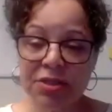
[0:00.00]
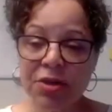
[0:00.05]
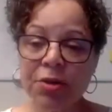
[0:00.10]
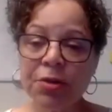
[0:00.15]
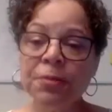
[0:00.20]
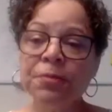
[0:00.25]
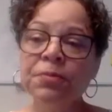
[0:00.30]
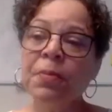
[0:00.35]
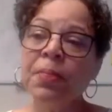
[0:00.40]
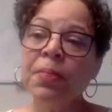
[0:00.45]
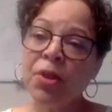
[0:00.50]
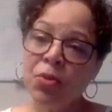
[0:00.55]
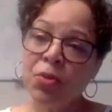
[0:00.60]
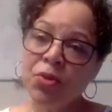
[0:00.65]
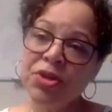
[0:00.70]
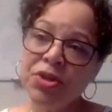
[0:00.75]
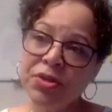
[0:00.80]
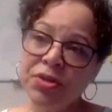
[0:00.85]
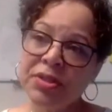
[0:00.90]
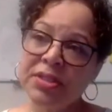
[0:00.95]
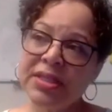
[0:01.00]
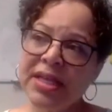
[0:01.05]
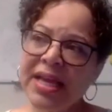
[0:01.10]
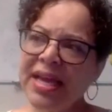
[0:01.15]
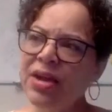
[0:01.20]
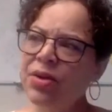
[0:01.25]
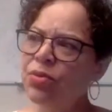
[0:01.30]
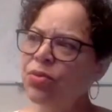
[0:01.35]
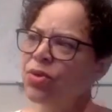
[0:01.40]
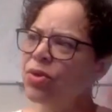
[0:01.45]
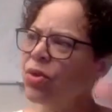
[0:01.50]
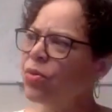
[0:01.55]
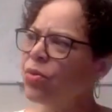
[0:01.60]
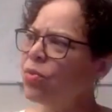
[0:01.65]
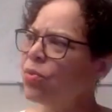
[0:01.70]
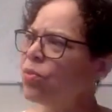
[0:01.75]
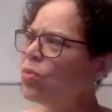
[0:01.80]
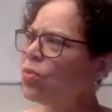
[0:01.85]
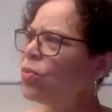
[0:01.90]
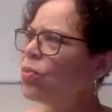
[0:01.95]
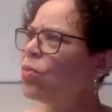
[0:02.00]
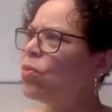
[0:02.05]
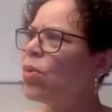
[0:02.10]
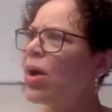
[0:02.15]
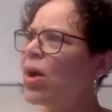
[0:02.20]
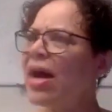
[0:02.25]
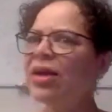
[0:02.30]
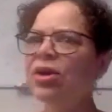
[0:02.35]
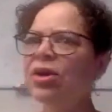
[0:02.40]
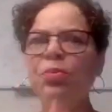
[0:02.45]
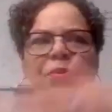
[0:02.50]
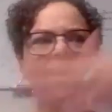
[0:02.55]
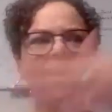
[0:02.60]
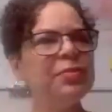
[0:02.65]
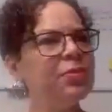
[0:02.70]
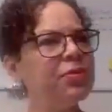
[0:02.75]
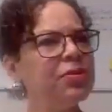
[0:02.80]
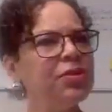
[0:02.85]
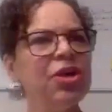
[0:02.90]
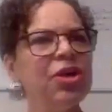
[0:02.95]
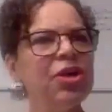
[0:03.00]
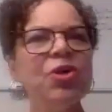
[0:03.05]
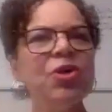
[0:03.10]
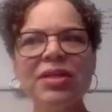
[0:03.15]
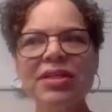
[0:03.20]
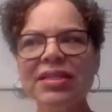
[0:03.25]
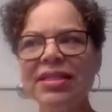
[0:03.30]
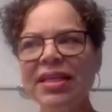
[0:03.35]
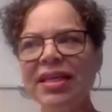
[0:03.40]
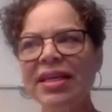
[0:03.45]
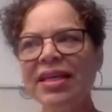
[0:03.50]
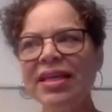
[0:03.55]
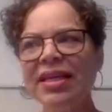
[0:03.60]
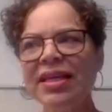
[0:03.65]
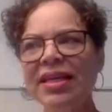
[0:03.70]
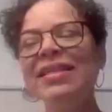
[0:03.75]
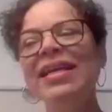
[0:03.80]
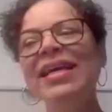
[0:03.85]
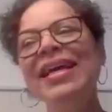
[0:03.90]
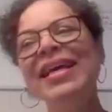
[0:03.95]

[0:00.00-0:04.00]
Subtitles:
So when you're saying, why don't people notice things?